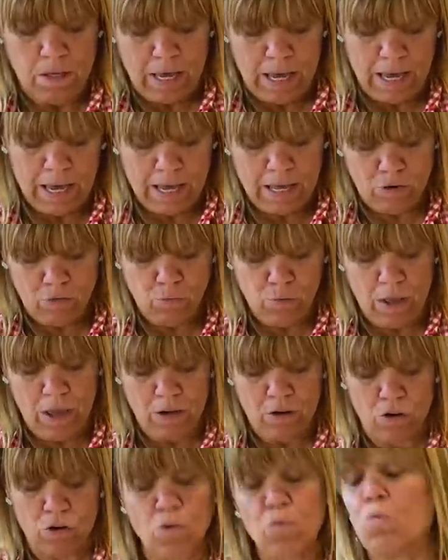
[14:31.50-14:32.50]
add
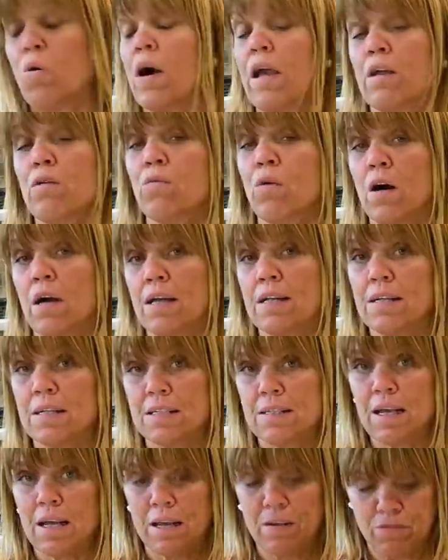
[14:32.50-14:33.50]
red or white wine
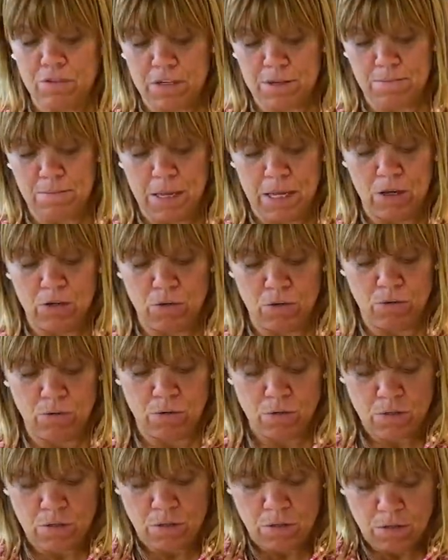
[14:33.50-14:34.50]
because I have
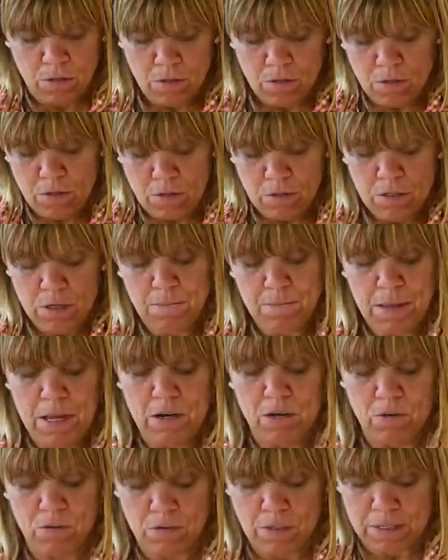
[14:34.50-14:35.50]
tomato,
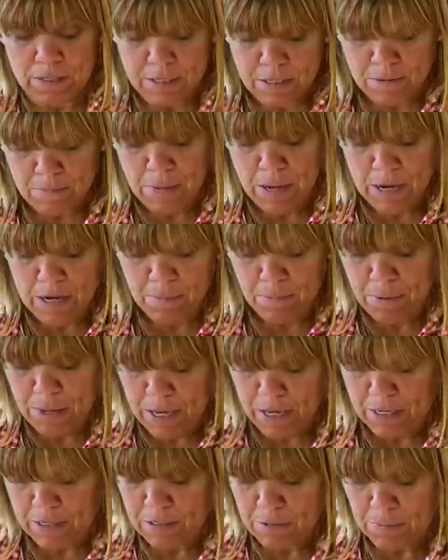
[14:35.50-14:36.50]
tomatoes and tomato
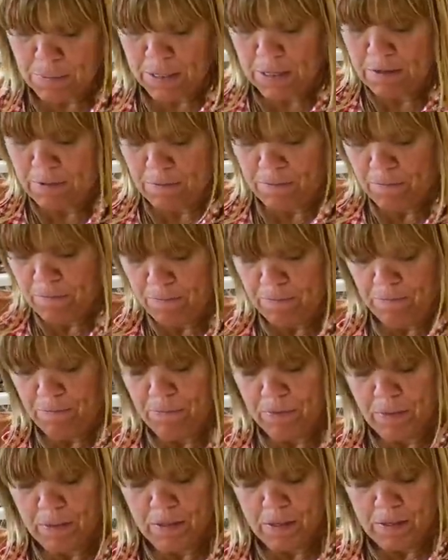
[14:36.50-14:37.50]
paste, but
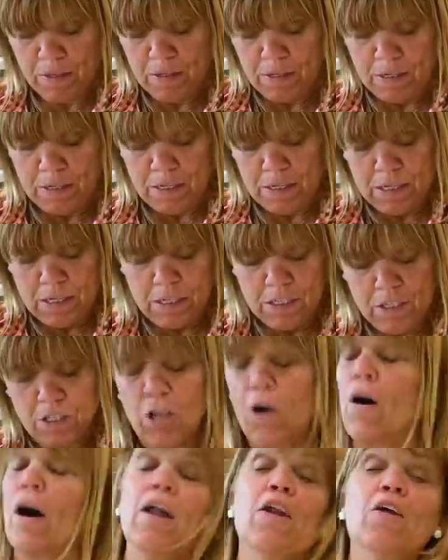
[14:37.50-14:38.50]

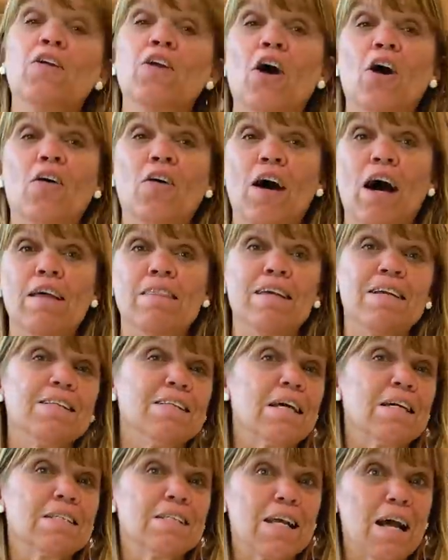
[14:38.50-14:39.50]
so I don't know. I think
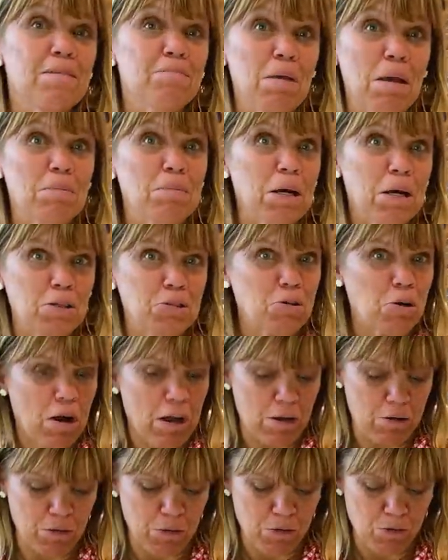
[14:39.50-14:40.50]
next time maybe I'll
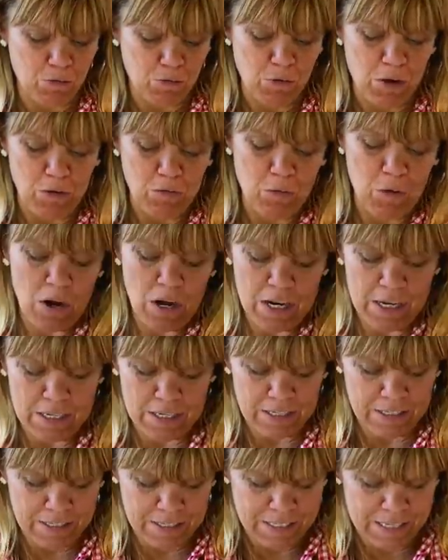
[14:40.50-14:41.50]
try it with red wine
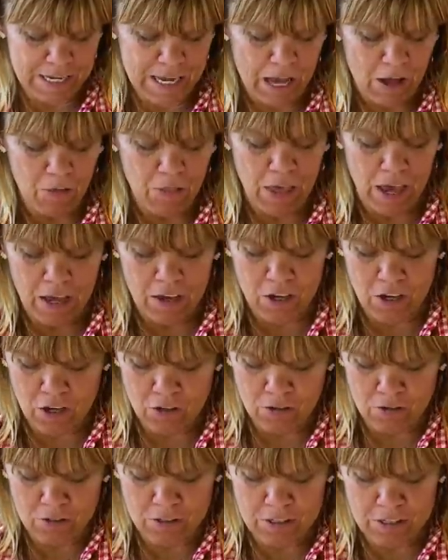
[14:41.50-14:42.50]
and see how that
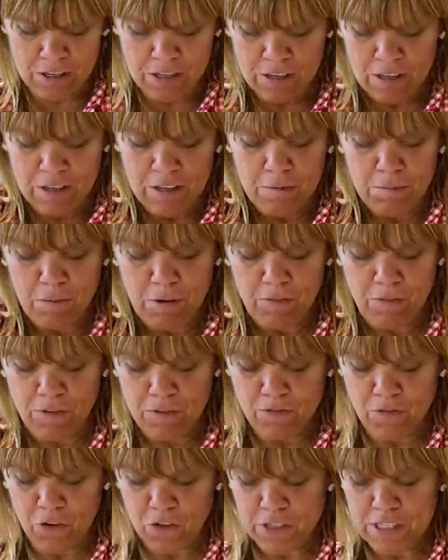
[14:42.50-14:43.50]
goes.
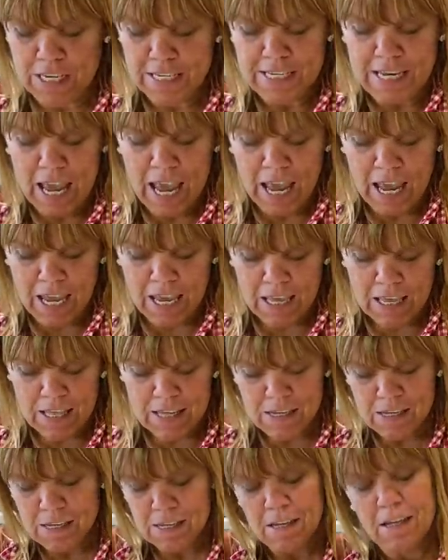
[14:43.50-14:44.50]
But for today,
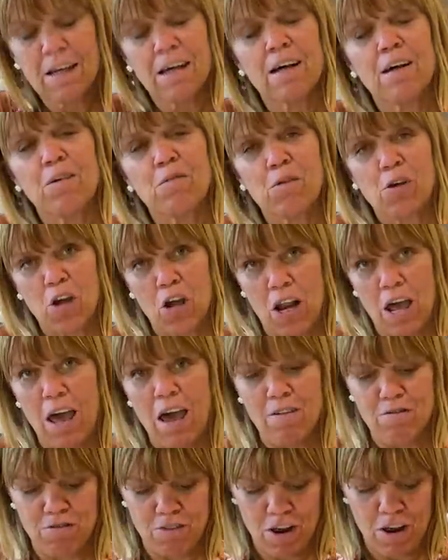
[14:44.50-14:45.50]
we're going to
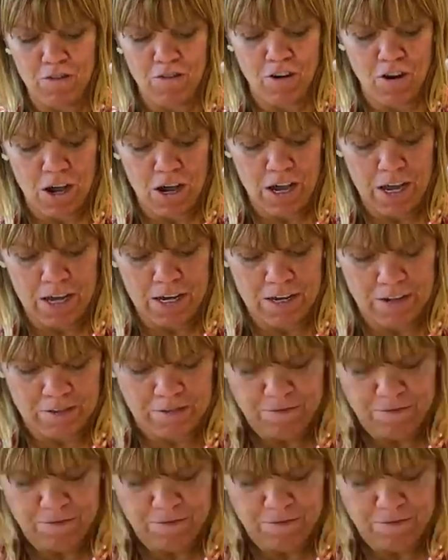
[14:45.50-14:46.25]
have red wine.